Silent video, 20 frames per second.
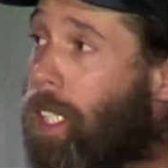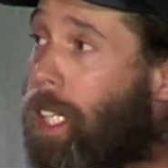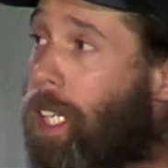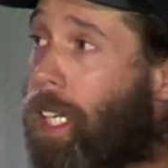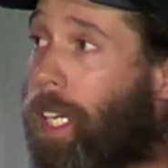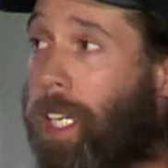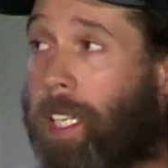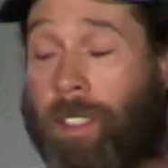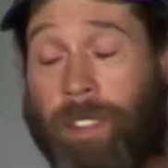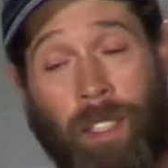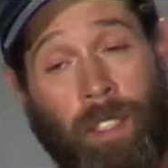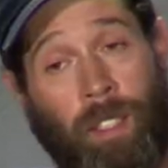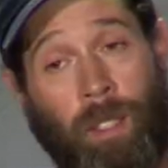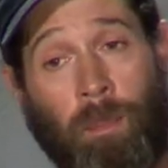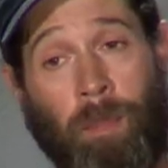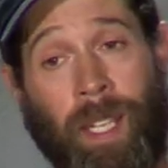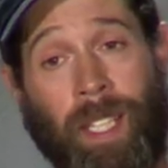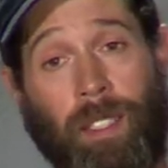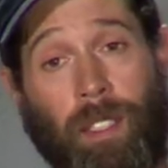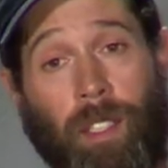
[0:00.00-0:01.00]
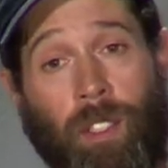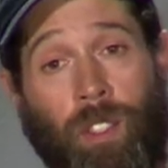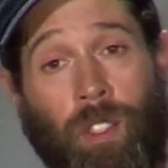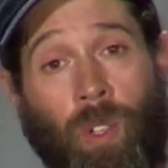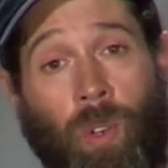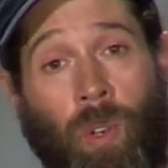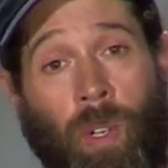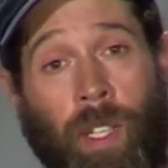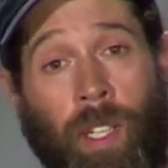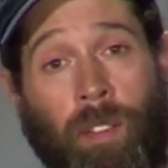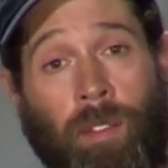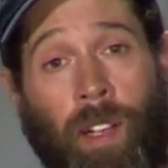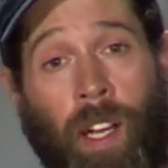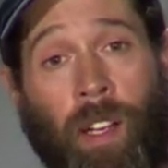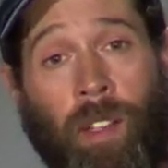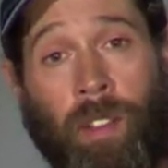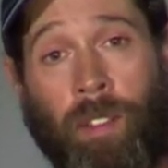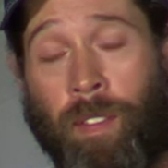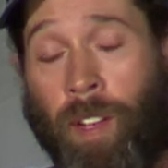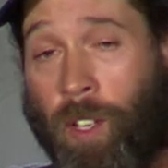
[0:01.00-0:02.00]
it's this amazing story of how
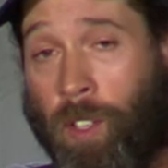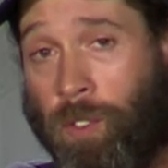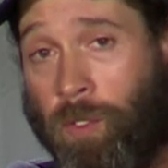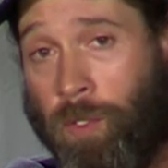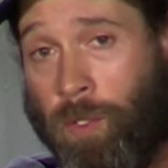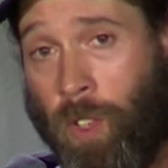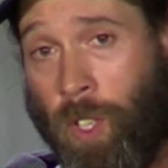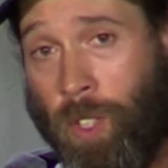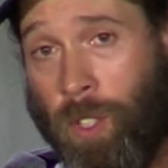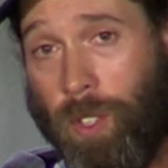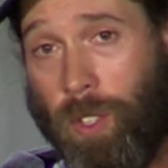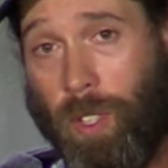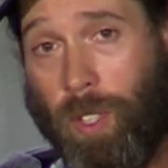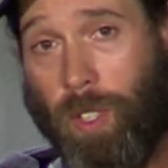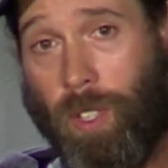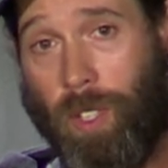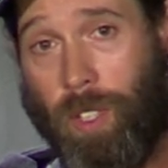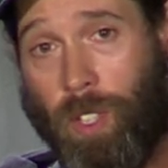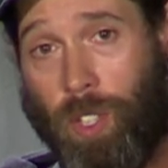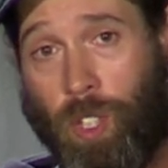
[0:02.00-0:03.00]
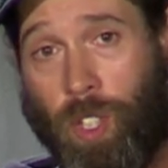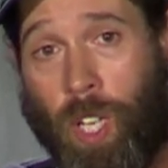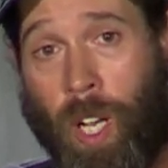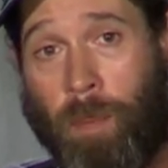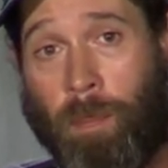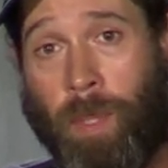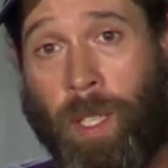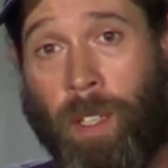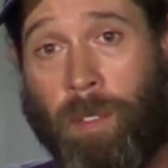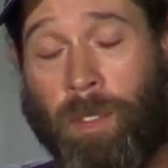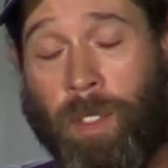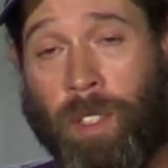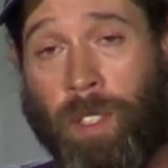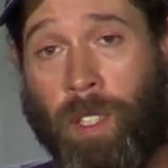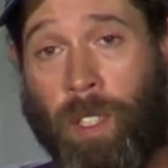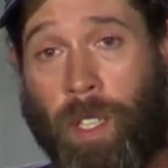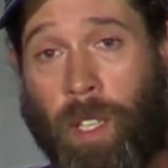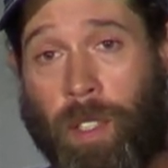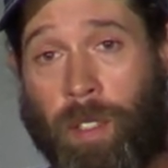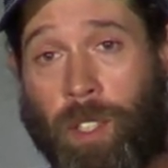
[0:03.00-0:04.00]
the very first shop that I
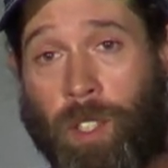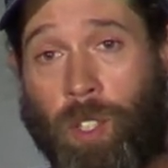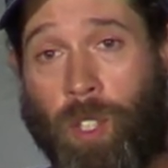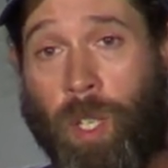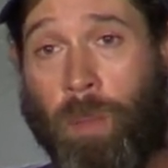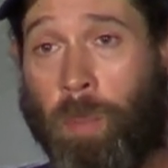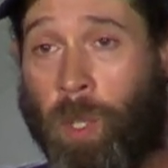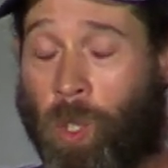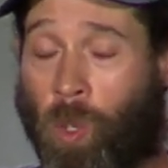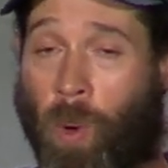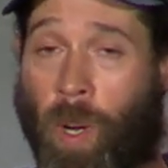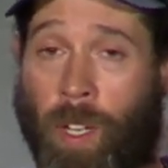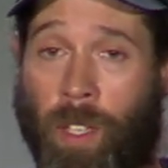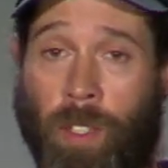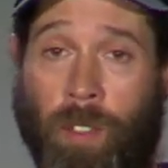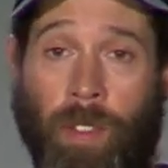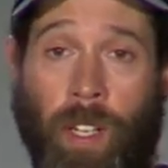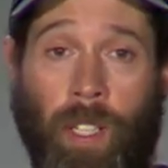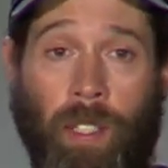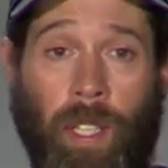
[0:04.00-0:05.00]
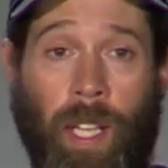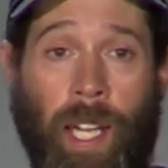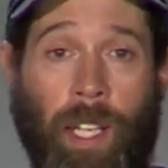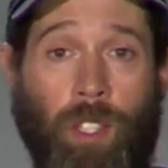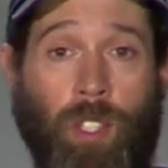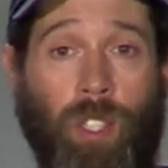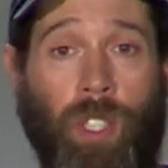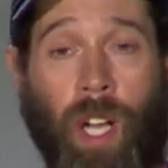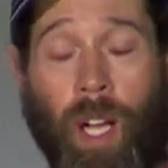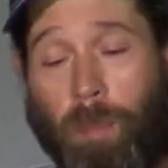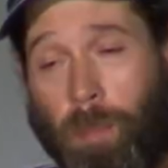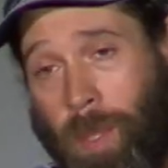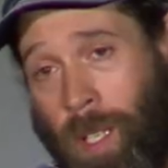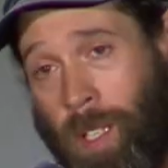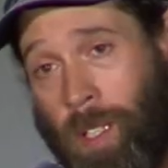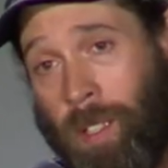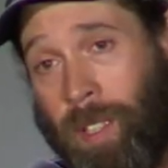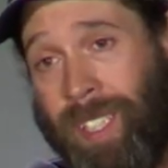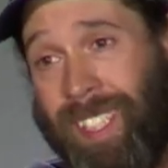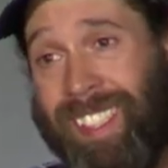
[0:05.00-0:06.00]
visited on the trip acquired the very last shop, kind
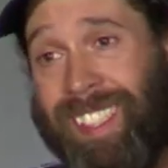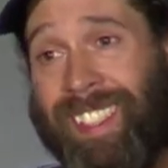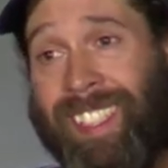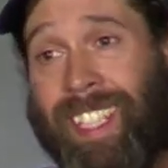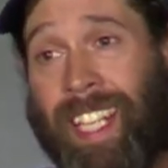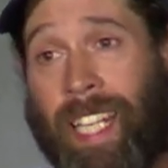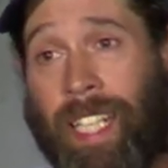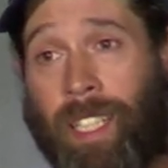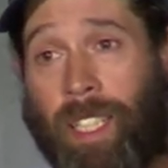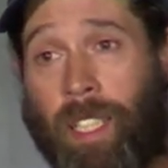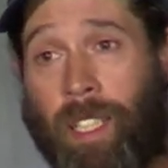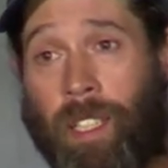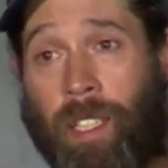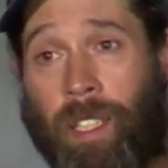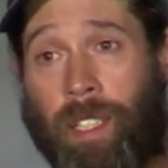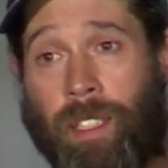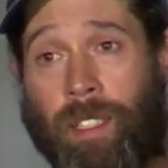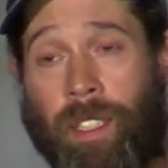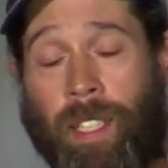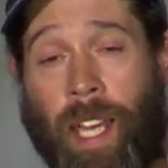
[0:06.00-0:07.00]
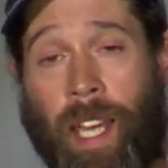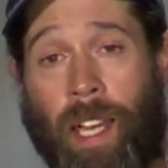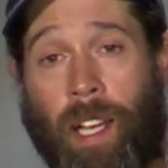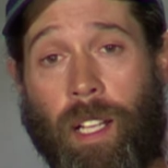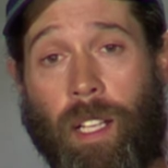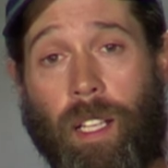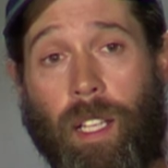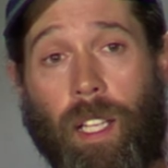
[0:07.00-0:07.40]
of like a snake eating its tail.